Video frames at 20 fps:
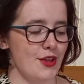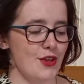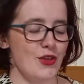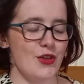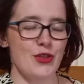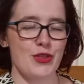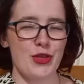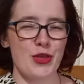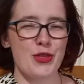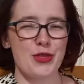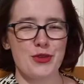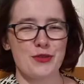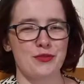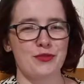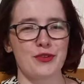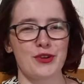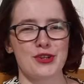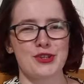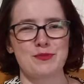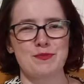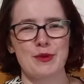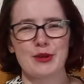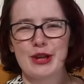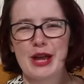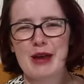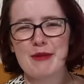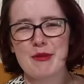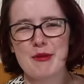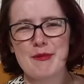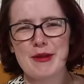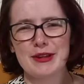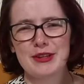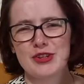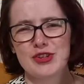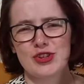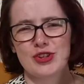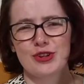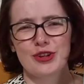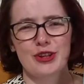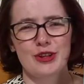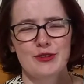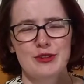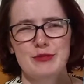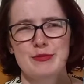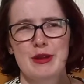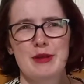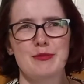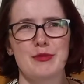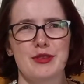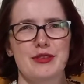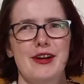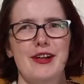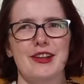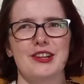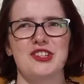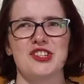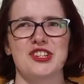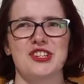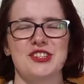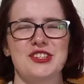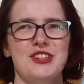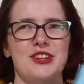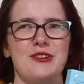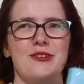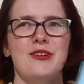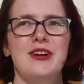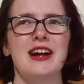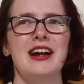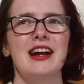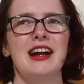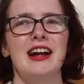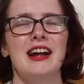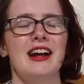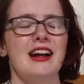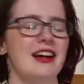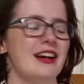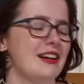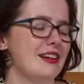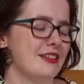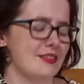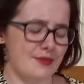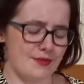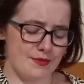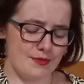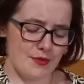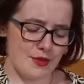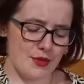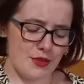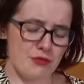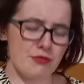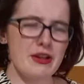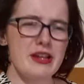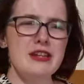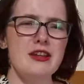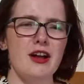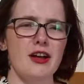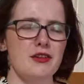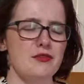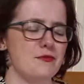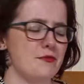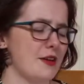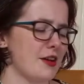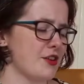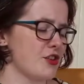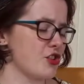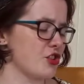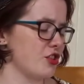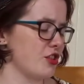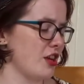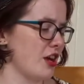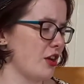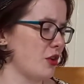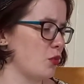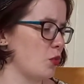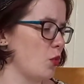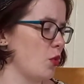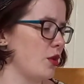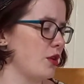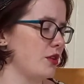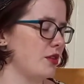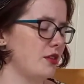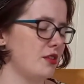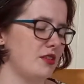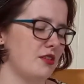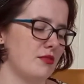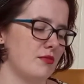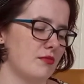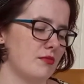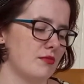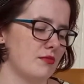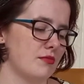the first book I'm about to show you is about mythology. So 3 non-fiction and 1